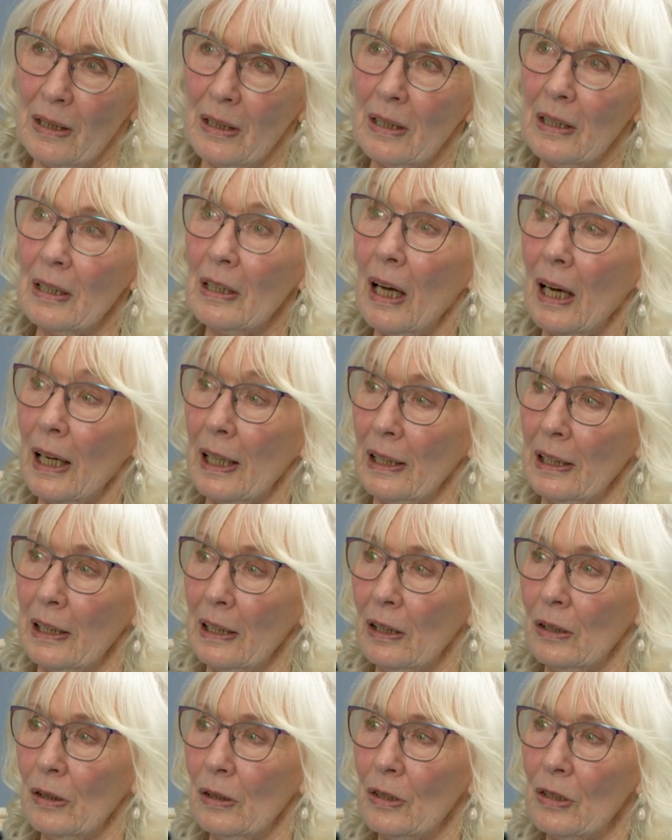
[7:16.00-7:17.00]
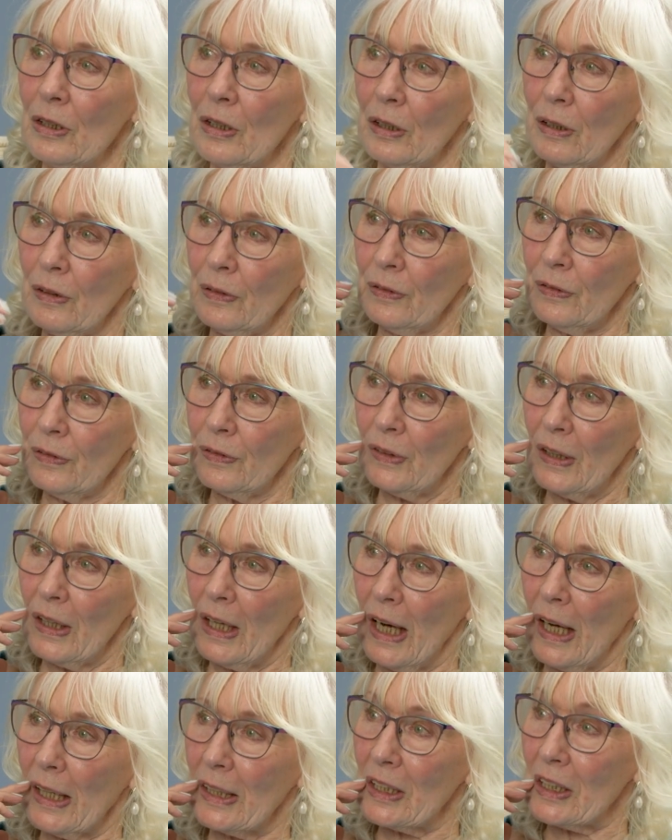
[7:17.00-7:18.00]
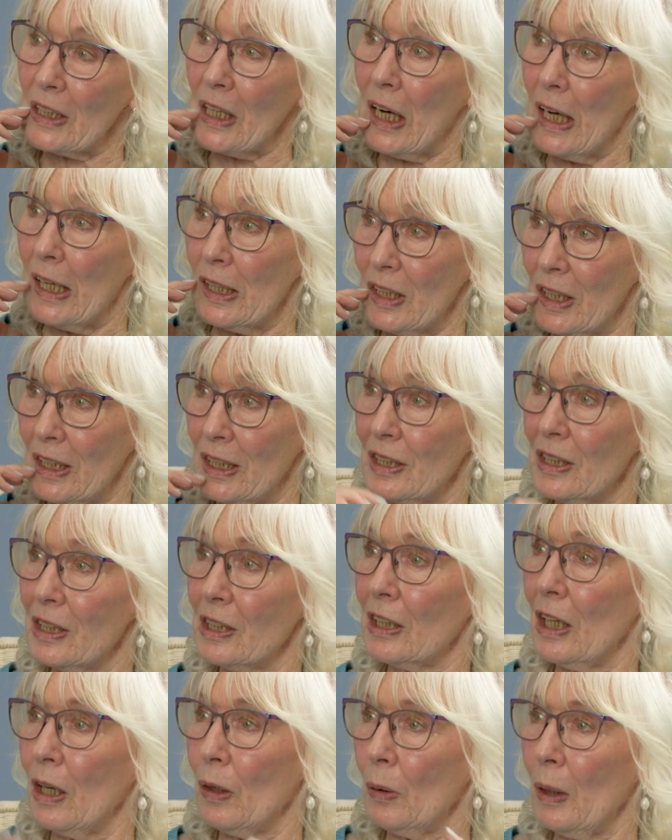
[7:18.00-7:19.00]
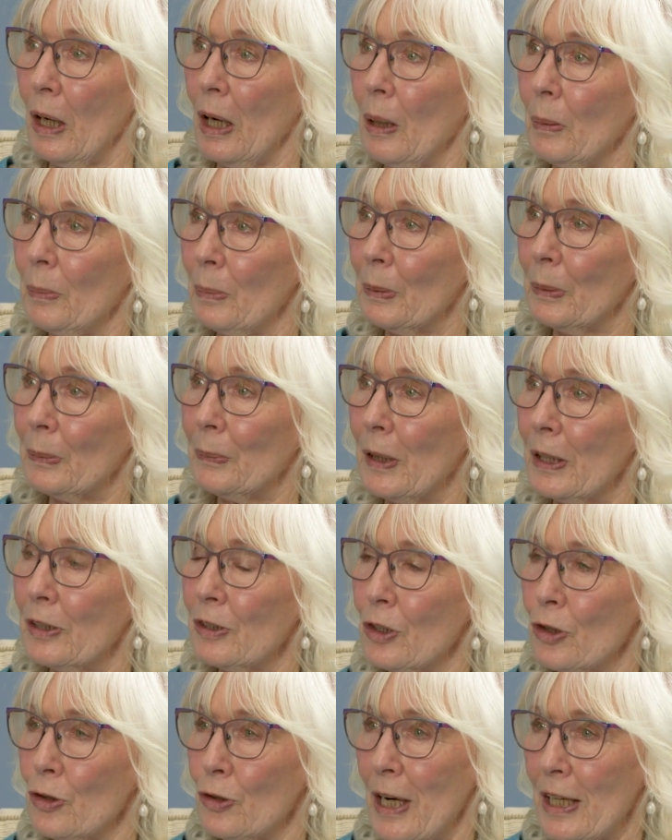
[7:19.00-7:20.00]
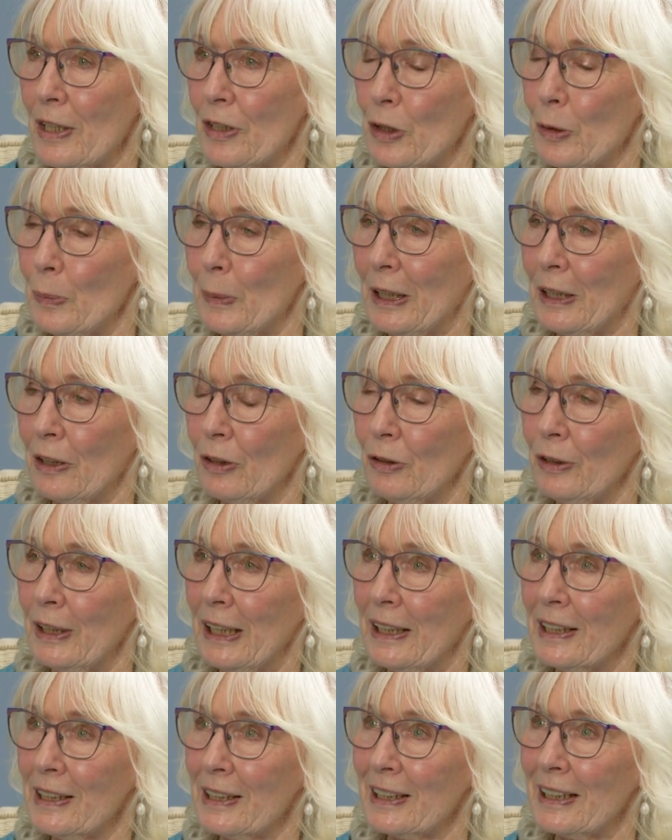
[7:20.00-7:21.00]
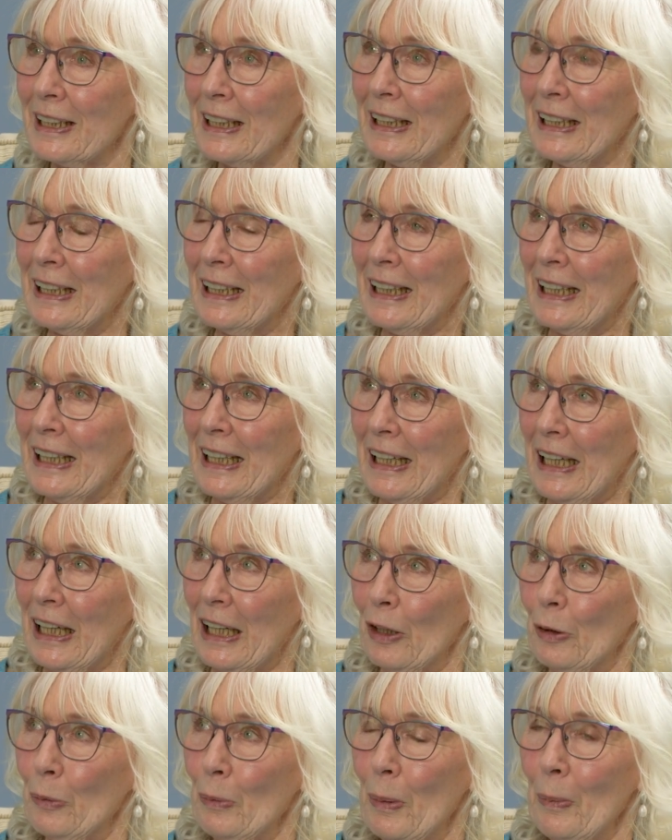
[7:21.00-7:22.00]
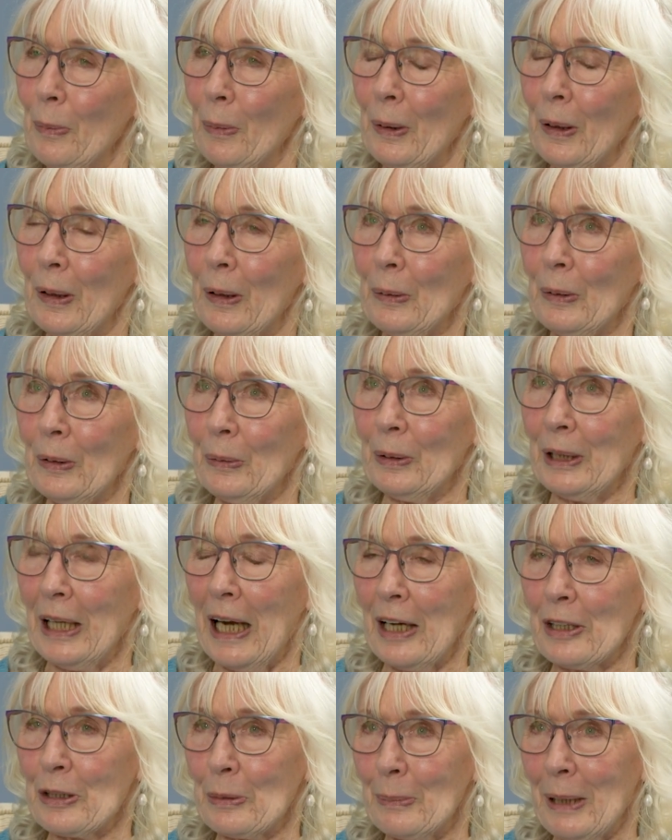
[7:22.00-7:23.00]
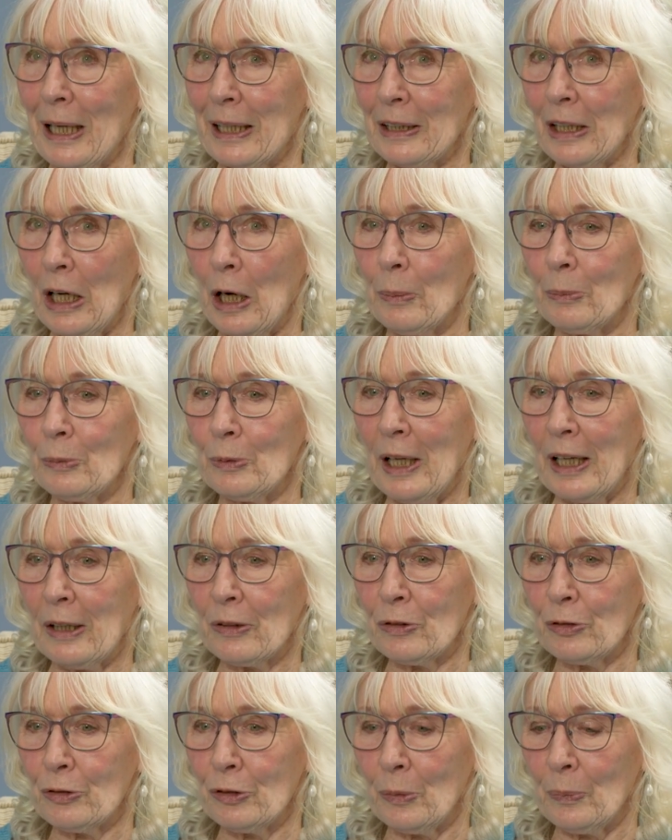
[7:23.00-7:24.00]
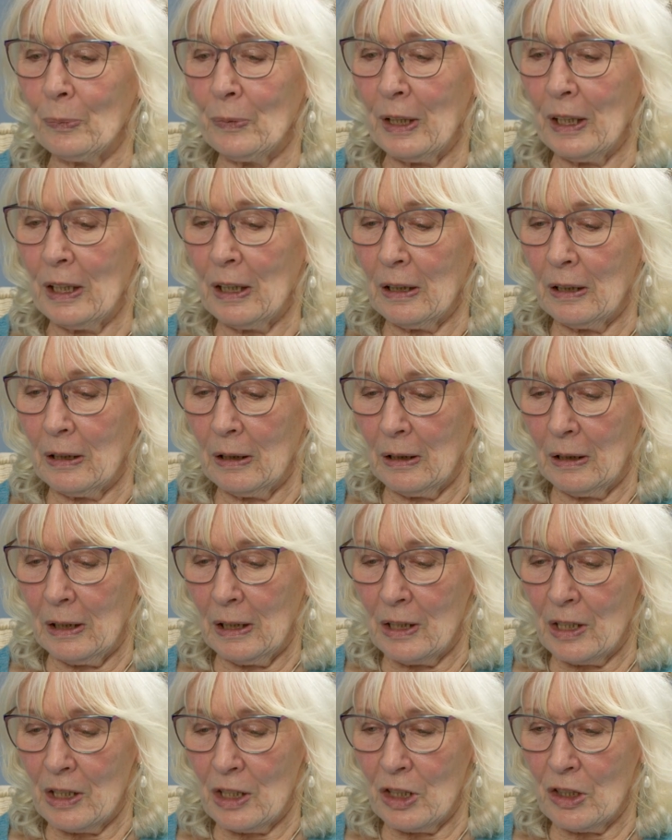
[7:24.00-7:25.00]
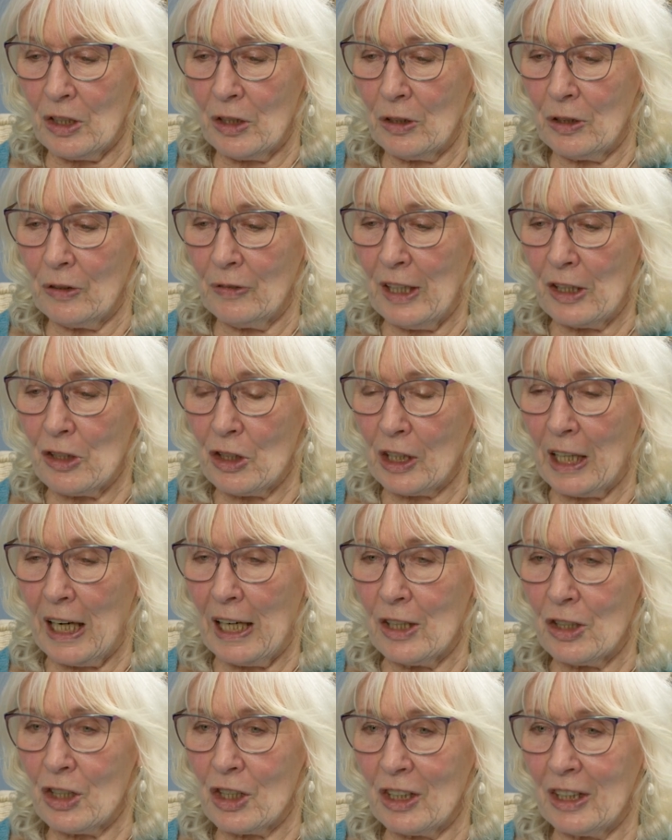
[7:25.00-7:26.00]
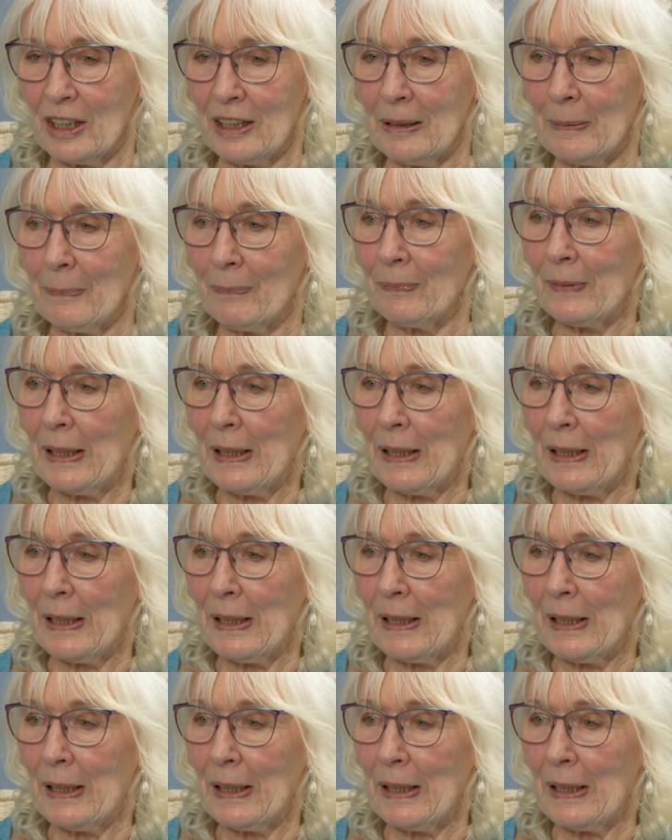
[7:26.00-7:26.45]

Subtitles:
likelihood of anxiety to go up mm-hmm. and stress to be increased. I remember we had a man come round from the Institute of Education,